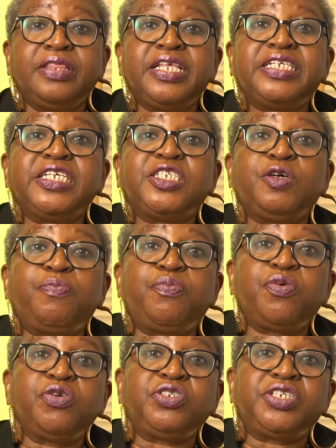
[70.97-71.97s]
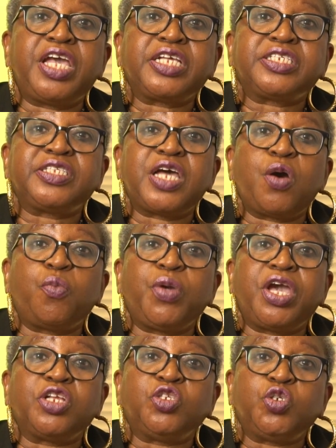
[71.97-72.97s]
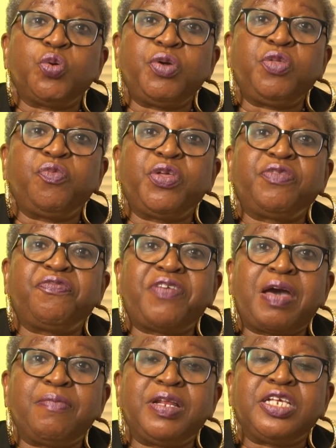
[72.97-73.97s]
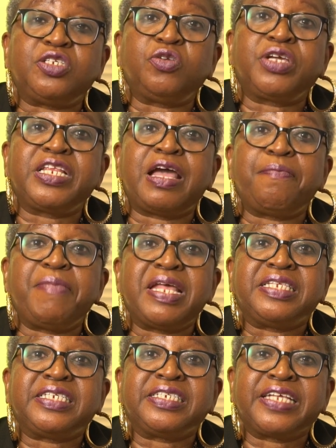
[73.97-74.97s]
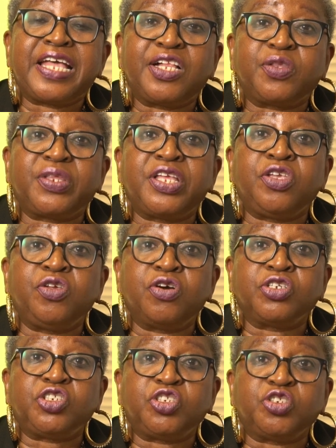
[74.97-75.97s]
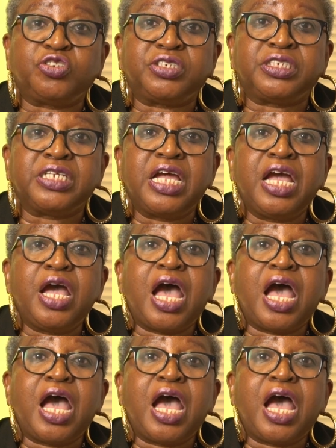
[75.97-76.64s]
This is a project that we are doing with families, looking at mental health in young children,